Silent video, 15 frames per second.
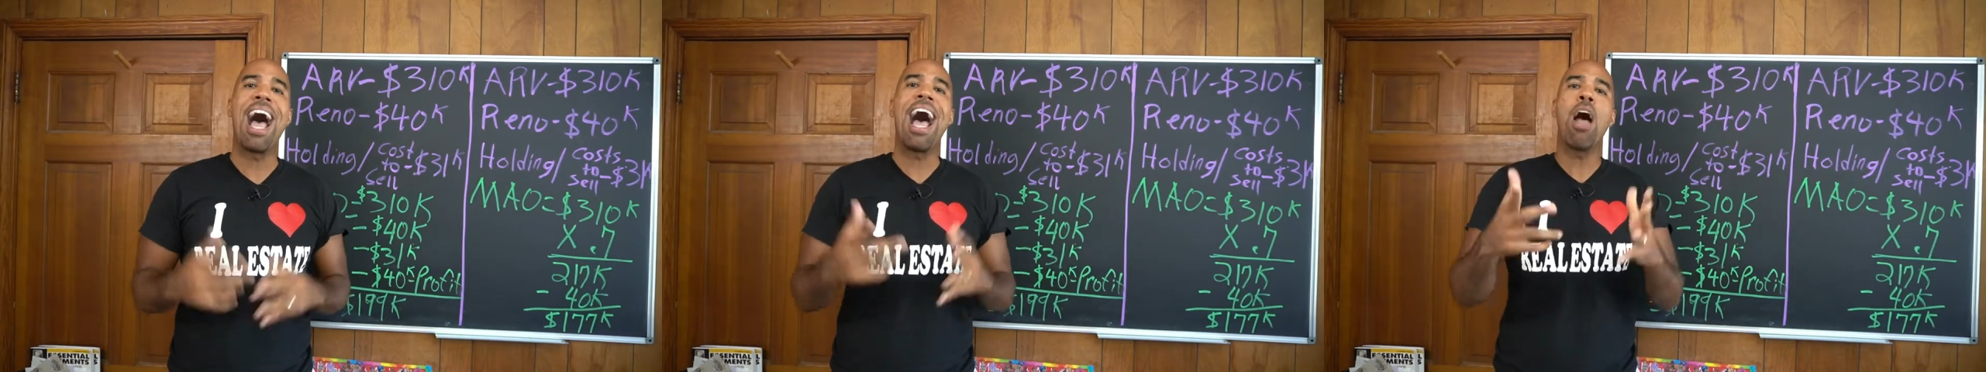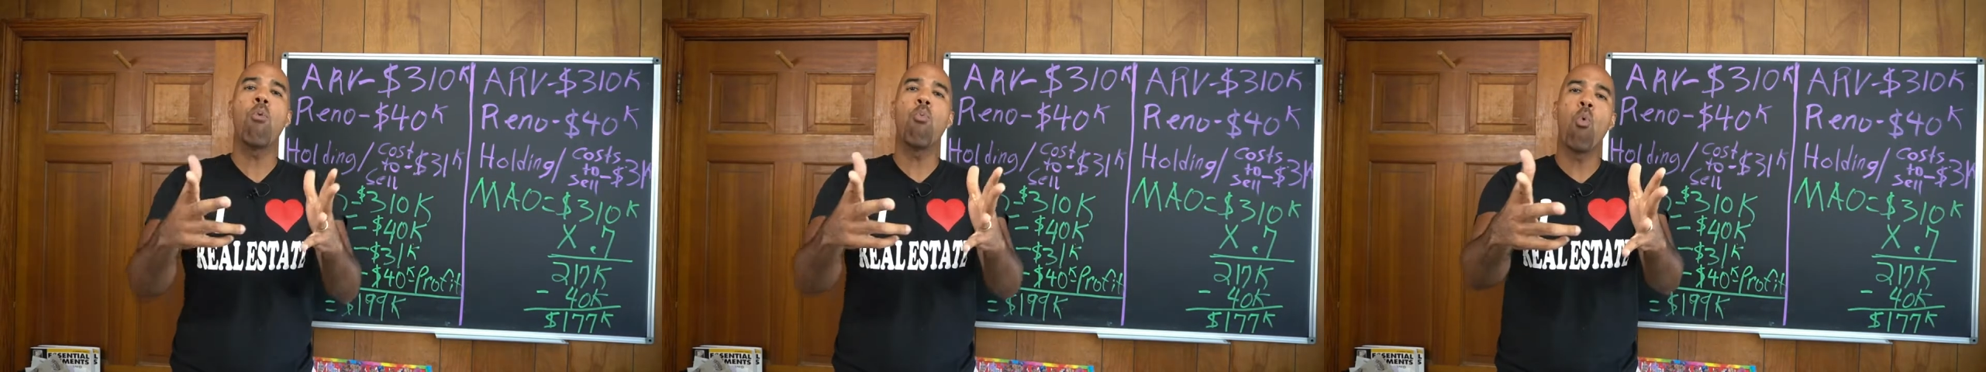
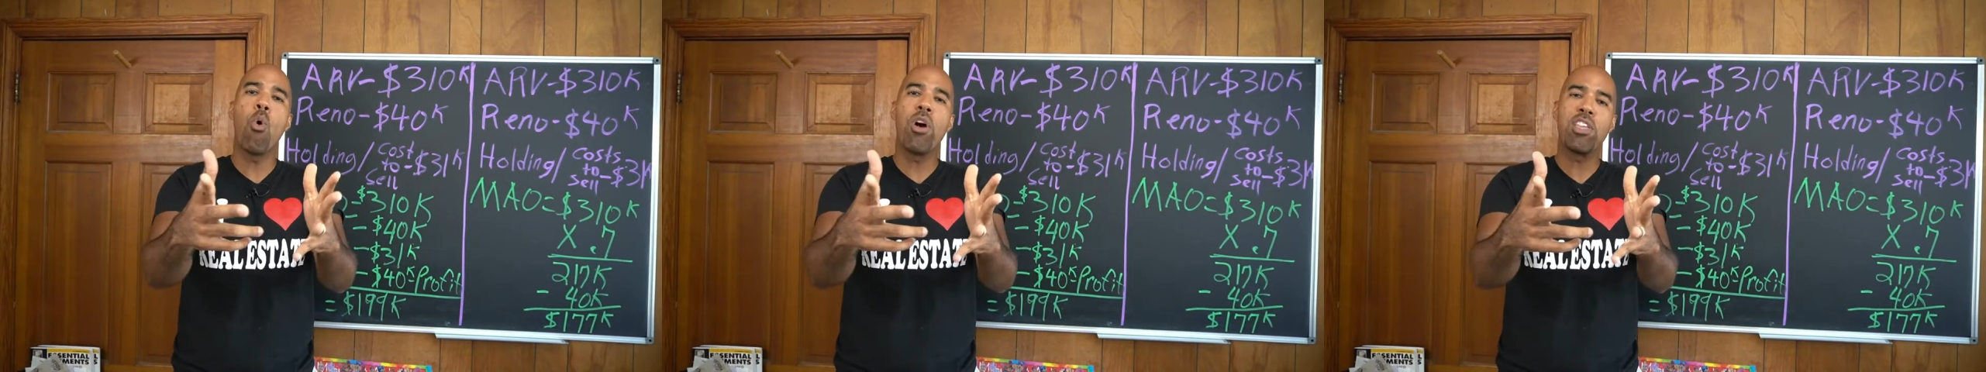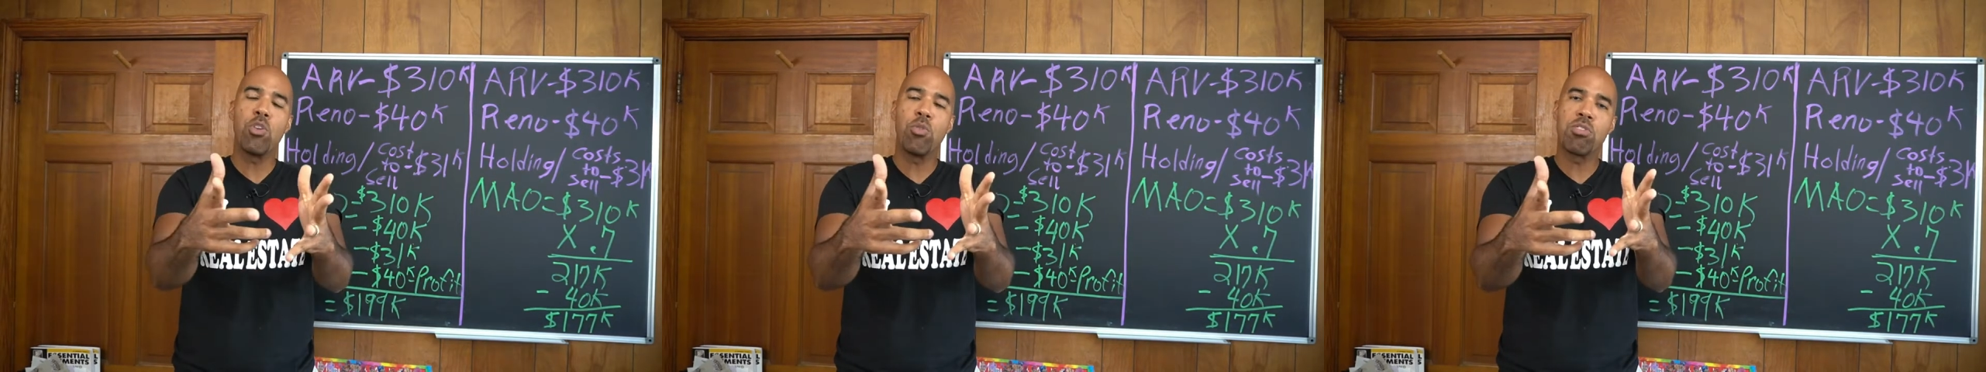I
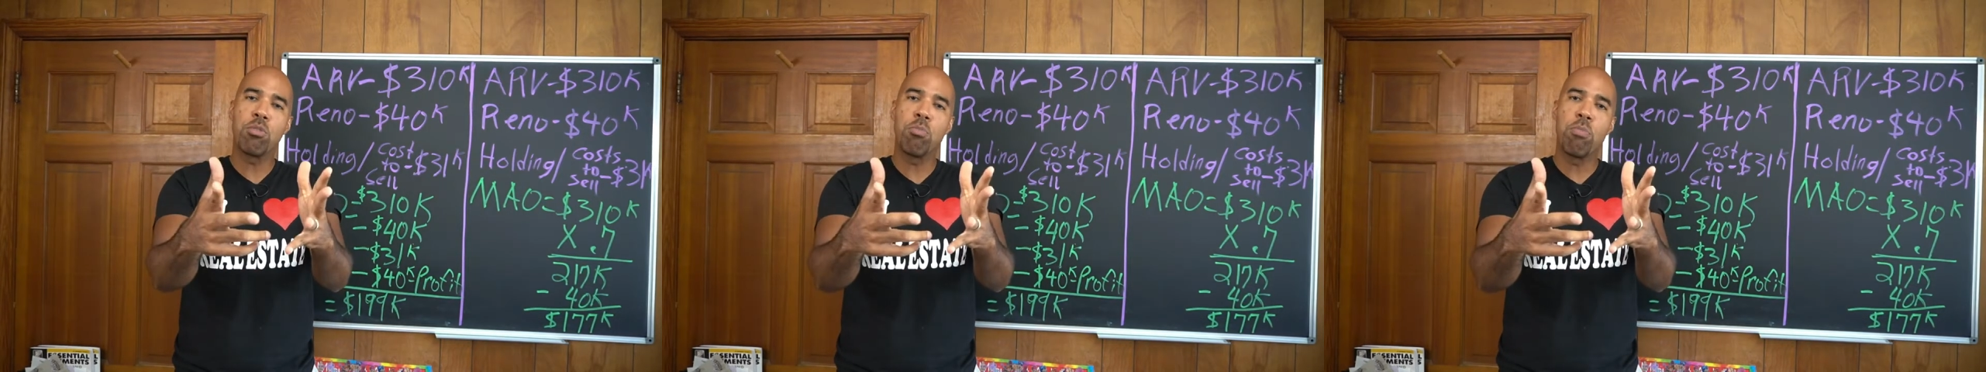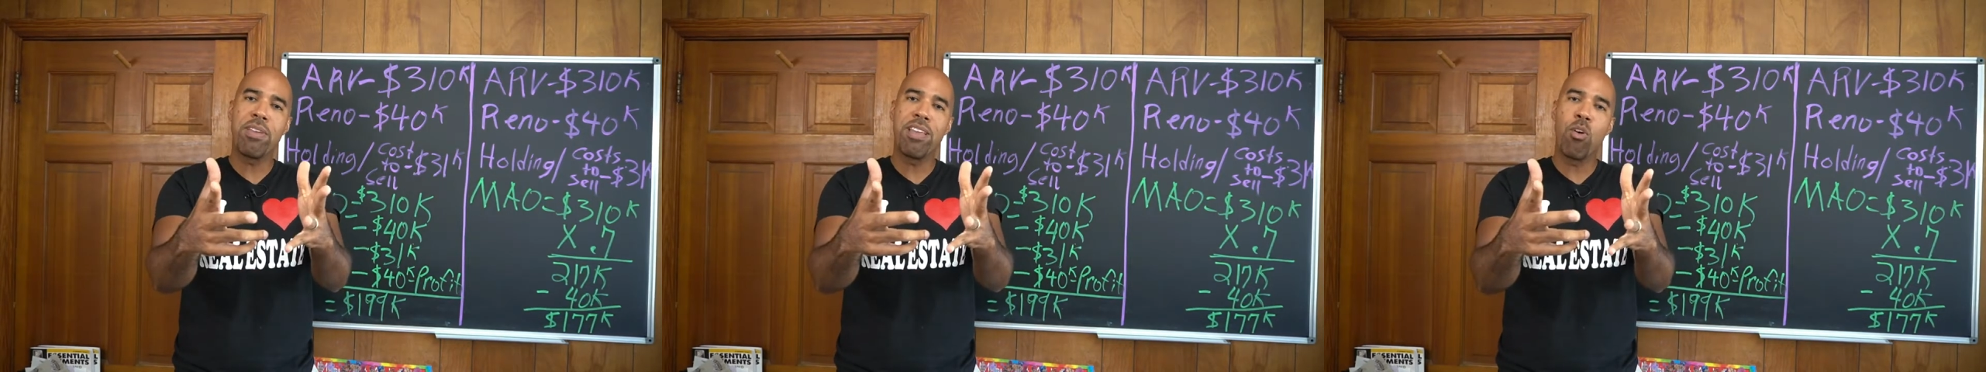want you to
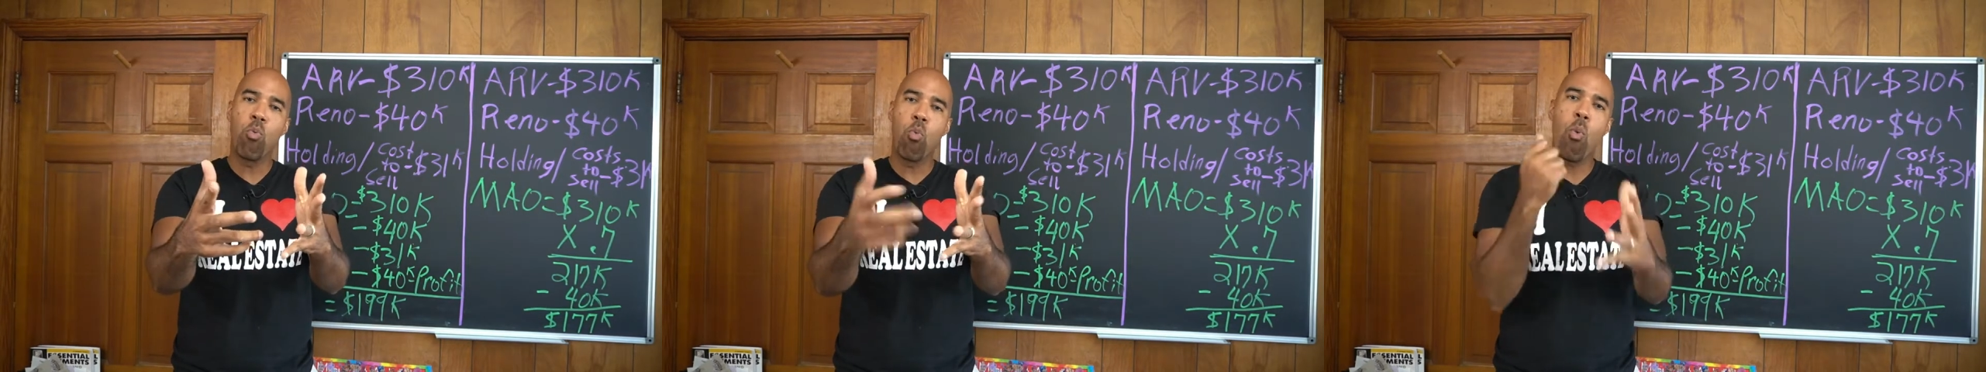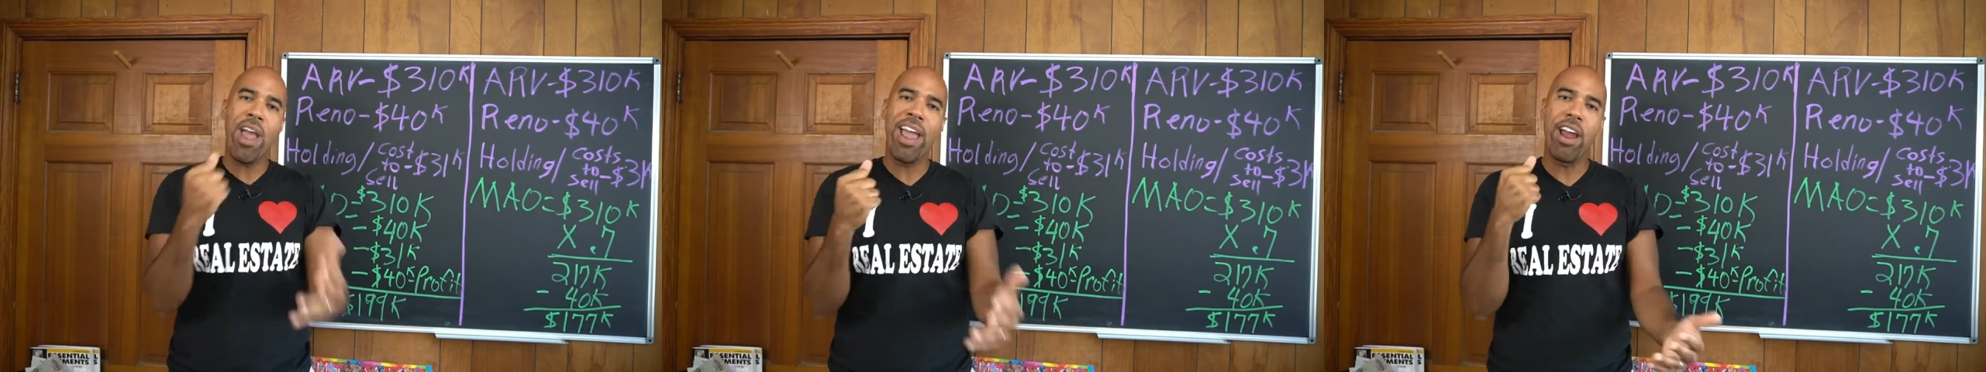be
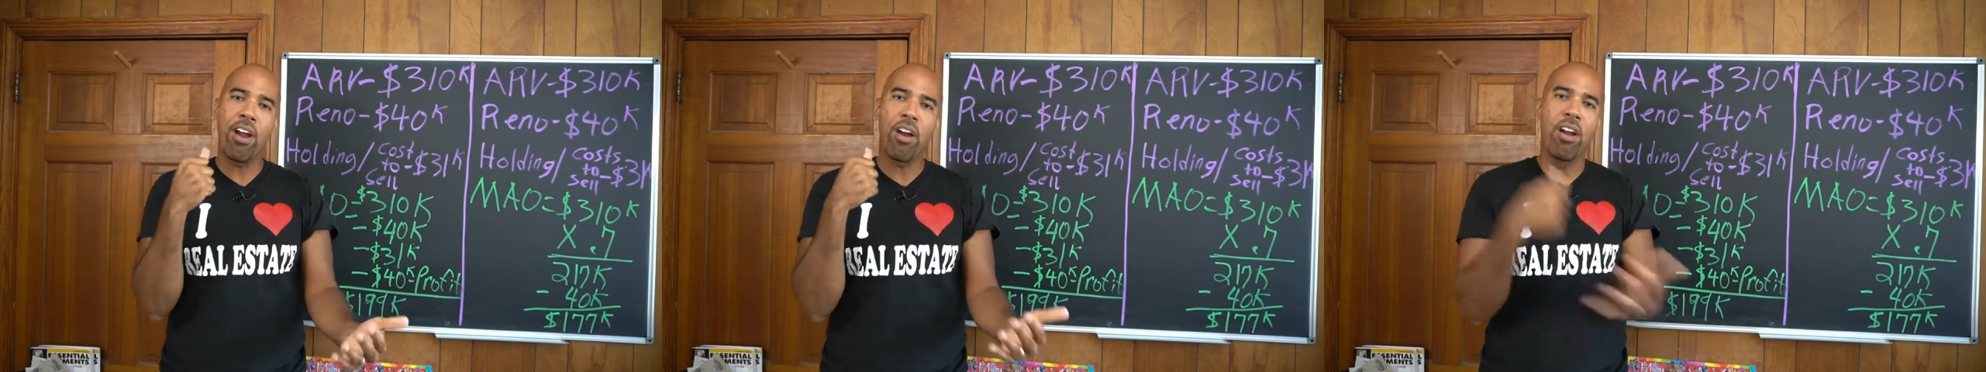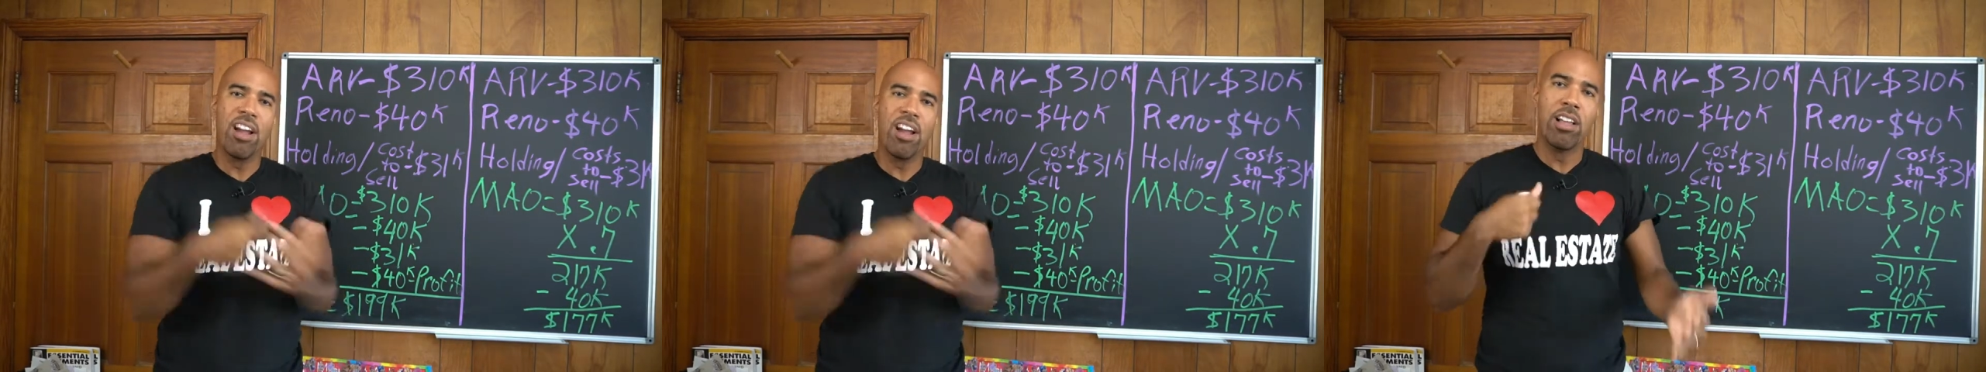
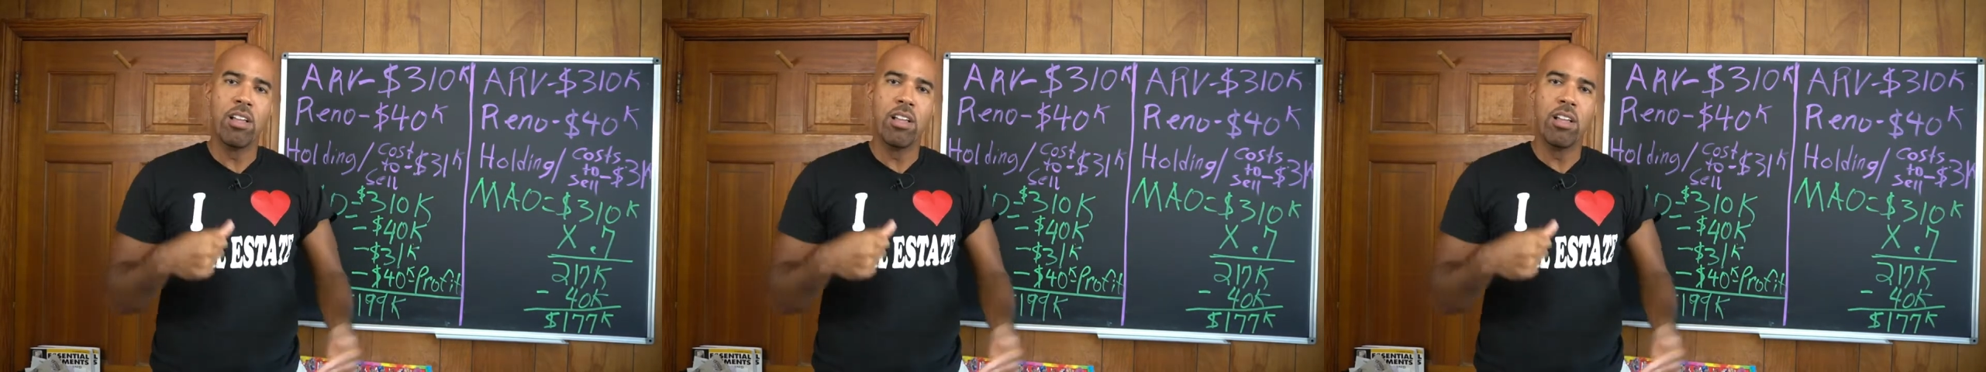aware,